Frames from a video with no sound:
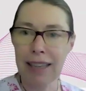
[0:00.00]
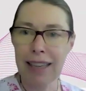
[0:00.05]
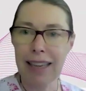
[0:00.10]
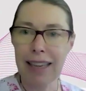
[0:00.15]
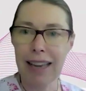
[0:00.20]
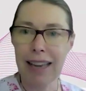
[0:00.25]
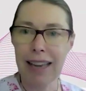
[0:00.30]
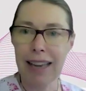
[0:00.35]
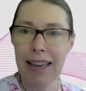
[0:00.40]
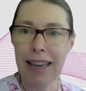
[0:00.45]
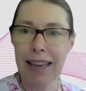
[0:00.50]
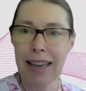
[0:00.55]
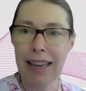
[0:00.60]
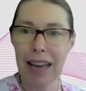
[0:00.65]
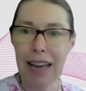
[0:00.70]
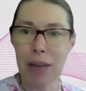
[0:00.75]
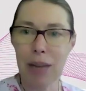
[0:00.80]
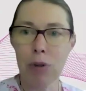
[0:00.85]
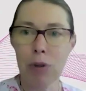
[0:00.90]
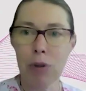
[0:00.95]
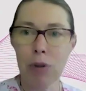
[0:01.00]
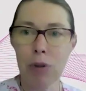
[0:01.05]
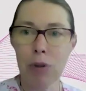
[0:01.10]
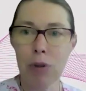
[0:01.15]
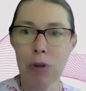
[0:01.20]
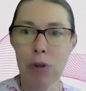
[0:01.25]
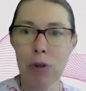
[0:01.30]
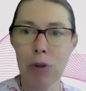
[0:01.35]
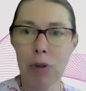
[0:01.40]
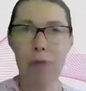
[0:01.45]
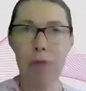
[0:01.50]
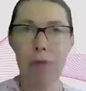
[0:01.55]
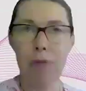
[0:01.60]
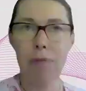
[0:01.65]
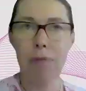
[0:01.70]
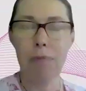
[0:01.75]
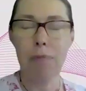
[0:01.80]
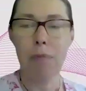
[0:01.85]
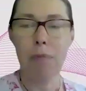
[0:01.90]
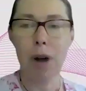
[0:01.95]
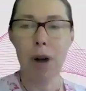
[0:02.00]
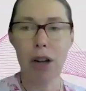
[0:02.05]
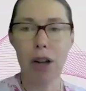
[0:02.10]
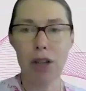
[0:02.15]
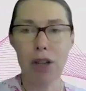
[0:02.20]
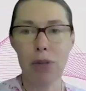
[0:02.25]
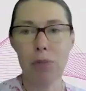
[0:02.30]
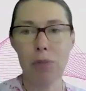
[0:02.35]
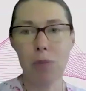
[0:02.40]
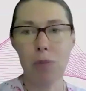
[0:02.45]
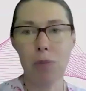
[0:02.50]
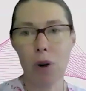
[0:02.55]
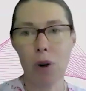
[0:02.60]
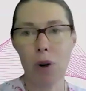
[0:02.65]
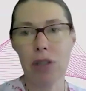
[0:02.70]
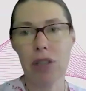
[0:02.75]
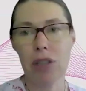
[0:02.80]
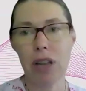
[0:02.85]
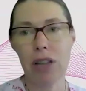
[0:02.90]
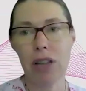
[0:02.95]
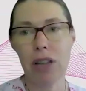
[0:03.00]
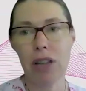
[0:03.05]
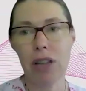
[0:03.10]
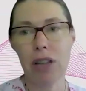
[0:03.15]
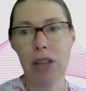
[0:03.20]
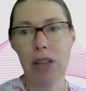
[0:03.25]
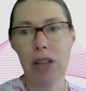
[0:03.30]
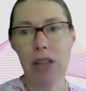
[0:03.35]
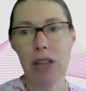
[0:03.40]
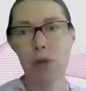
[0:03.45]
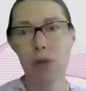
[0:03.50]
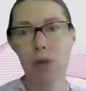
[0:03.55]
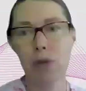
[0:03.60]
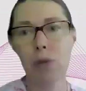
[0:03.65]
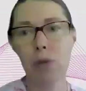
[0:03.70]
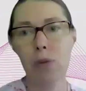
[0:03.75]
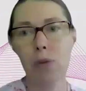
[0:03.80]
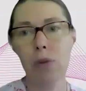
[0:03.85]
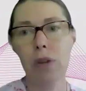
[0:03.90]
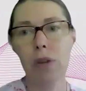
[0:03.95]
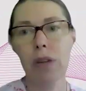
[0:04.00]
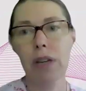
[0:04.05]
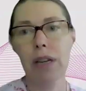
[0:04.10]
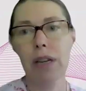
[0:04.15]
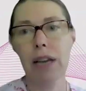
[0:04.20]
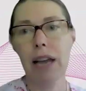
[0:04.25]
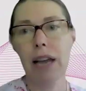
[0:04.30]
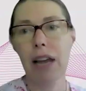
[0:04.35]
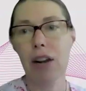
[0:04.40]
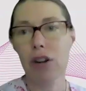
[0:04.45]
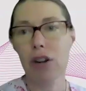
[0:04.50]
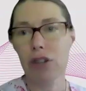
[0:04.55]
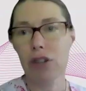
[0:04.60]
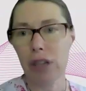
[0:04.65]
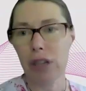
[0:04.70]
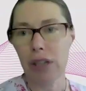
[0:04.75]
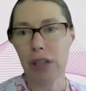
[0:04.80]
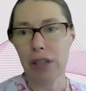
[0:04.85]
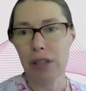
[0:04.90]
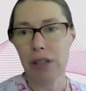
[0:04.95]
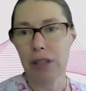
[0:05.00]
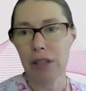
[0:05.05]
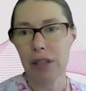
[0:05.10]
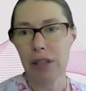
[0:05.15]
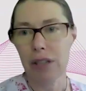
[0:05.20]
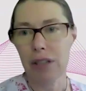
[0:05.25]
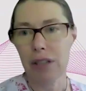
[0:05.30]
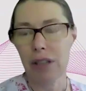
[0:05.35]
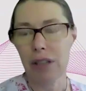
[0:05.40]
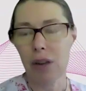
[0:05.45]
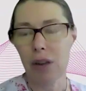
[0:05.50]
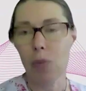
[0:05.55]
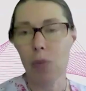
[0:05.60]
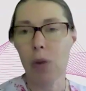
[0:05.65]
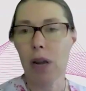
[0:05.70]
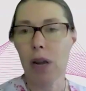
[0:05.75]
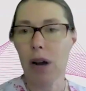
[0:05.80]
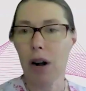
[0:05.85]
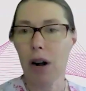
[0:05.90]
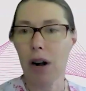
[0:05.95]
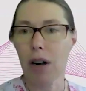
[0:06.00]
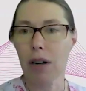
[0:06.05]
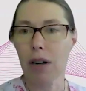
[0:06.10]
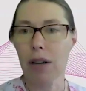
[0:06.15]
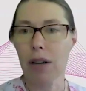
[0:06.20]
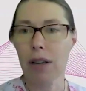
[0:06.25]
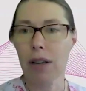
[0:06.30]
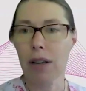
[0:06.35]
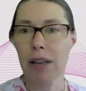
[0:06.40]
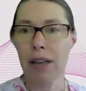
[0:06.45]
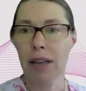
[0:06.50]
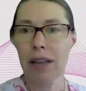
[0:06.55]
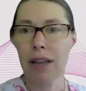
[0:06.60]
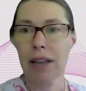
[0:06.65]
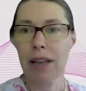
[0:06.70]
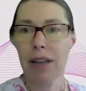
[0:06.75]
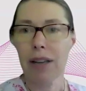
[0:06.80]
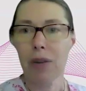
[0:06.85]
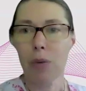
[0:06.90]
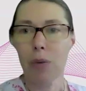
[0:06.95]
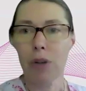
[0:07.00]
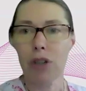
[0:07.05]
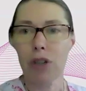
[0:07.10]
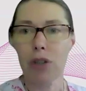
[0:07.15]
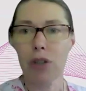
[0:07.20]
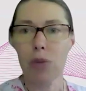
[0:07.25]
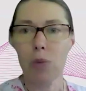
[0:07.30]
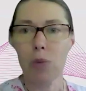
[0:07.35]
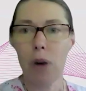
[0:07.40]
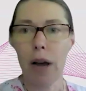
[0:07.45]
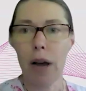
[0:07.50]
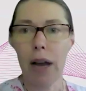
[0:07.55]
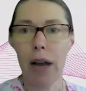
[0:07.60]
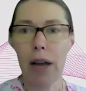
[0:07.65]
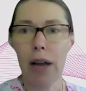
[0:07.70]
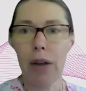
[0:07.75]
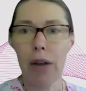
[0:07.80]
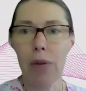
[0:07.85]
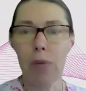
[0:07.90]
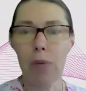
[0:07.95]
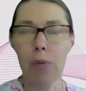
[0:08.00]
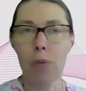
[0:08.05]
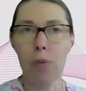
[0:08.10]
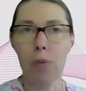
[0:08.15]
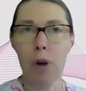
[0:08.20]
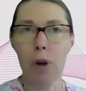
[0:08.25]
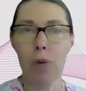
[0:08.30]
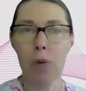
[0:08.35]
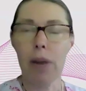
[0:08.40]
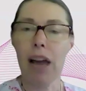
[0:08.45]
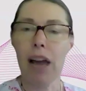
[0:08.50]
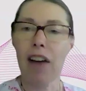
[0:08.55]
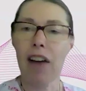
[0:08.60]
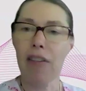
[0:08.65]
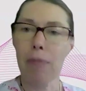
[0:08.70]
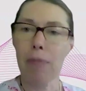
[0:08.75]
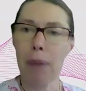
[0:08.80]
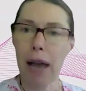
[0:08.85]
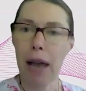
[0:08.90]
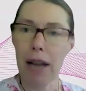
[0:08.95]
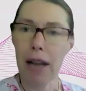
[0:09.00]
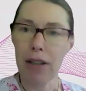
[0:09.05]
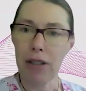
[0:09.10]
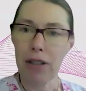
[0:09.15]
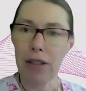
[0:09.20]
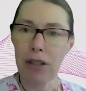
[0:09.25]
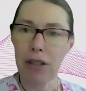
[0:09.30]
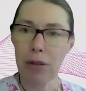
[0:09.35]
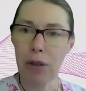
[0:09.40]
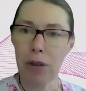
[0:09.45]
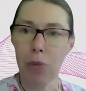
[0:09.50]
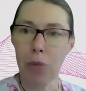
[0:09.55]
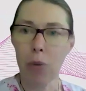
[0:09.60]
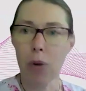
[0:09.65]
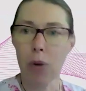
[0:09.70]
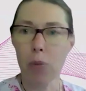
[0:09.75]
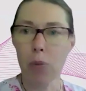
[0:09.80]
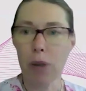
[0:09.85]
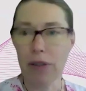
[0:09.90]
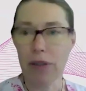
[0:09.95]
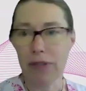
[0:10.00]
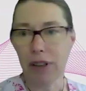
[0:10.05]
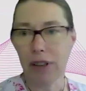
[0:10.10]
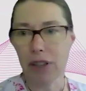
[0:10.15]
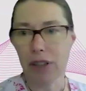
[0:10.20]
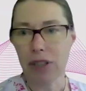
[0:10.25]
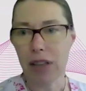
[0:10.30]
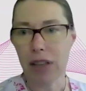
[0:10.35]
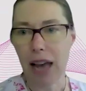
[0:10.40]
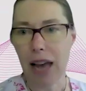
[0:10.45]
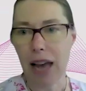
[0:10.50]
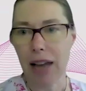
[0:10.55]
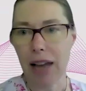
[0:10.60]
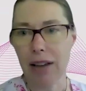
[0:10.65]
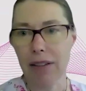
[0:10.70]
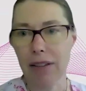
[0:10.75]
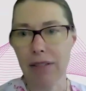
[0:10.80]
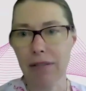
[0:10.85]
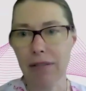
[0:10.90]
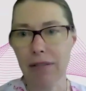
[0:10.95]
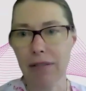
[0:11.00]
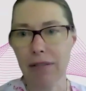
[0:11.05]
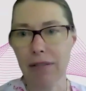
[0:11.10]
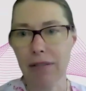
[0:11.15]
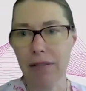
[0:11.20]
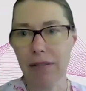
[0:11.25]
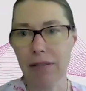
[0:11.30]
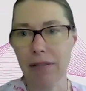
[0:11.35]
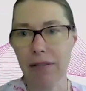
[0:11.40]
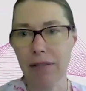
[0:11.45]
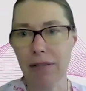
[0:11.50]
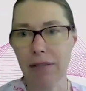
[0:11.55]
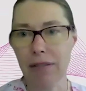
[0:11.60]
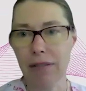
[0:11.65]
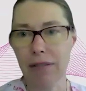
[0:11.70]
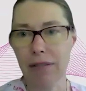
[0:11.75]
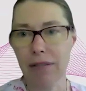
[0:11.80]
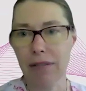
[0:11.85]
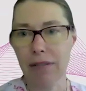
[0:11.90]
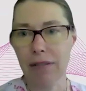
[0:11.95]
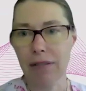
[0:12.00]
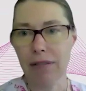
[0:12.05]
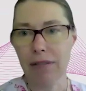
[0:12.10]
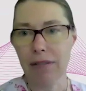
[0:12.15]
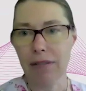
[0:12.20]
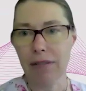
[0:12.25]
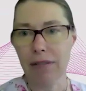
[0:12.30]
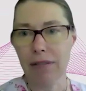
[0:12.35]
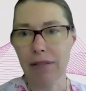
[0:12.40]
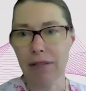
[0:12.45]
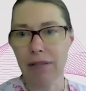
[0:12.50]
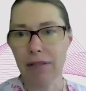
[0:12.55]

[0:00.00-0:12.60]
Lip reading: animals are much more sensitive to energies than we are, which is why when we have pets and when we feel sad, they come to us